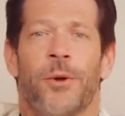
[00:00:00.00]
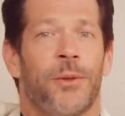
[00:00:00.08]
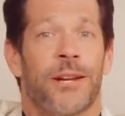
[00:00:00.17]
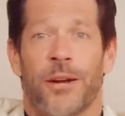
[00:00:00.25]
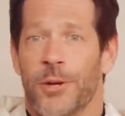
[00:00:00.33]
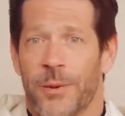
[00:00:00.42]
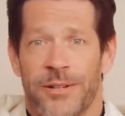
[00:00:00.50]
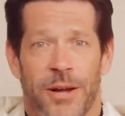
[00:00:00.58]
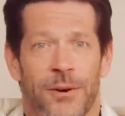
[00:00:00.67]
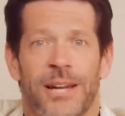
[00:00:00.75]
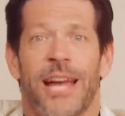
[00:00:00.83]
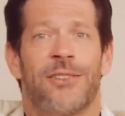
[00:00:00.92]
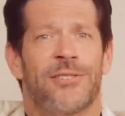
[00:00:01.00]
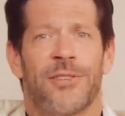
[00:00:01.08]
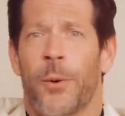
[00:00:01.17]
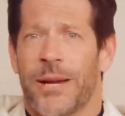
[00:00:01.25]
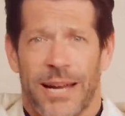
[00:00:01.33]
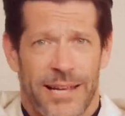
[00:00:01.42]
don't look out your window, it's
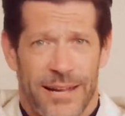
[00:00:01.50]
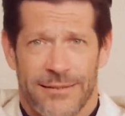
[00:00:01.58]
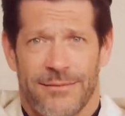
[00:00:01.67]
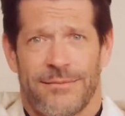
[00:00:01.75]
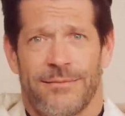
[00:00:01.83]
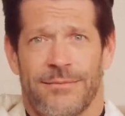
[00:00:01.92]
snowing again.